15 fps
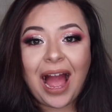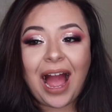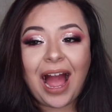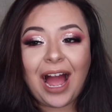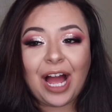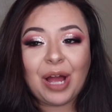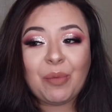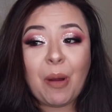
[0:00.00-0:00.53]

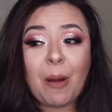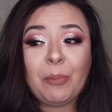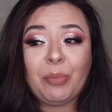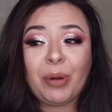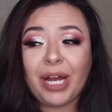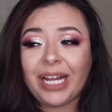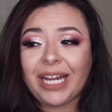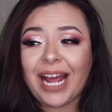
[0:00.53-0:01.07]
um,
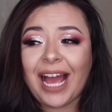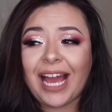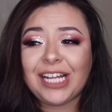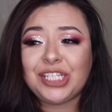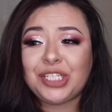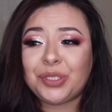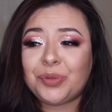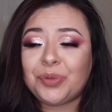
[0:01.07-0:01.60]
but i
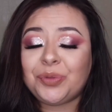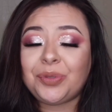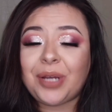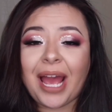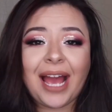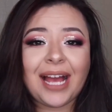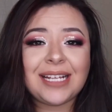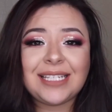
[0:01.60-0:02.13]
do
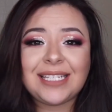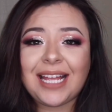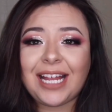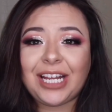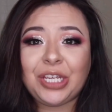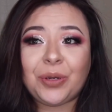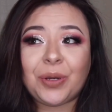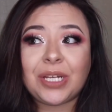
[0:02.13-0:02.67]
ask
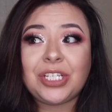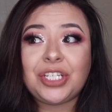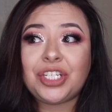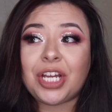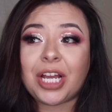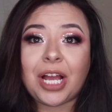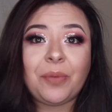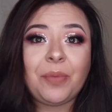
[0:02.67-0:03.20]
that you guys
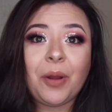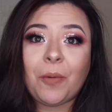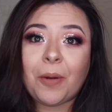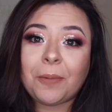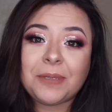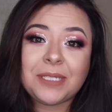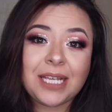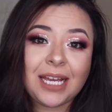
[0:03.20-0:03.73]
check out my
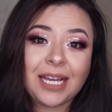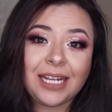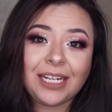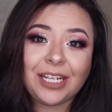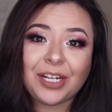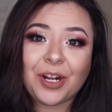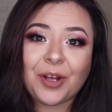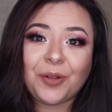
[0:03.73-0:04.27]
website
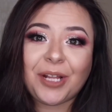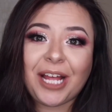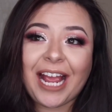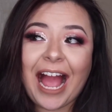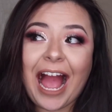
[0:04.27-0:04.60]
you know like